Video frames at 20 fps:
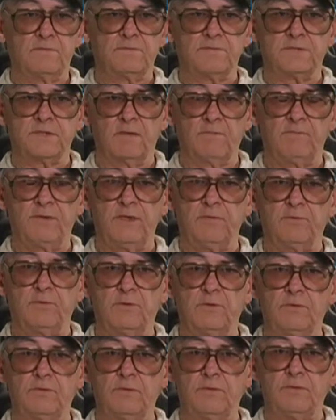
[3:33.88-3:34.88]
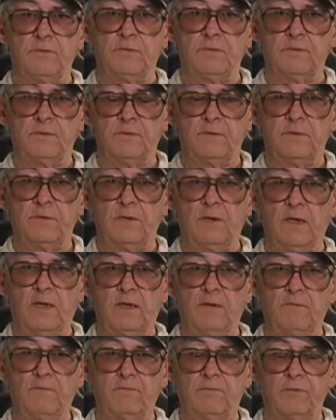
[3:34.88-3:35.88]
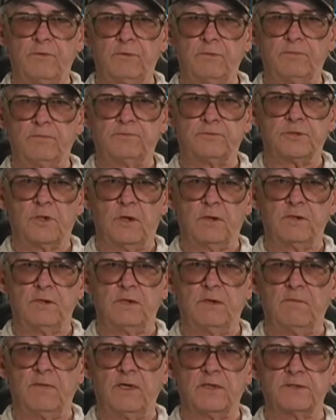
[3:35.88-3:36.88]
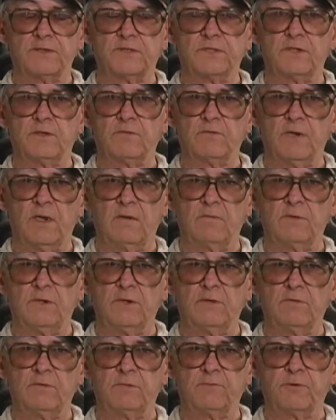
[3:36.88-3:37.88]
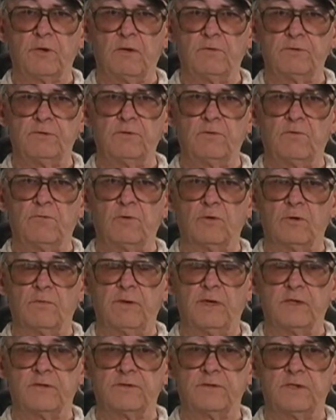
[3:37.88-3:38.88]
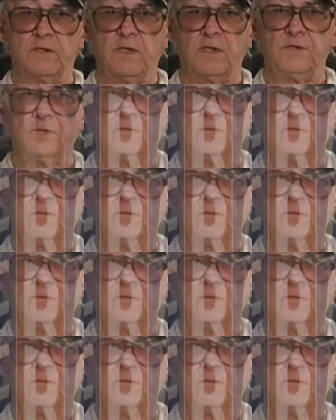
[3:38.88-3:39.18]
some people who were talking about Cinerama here would probably know more about it than I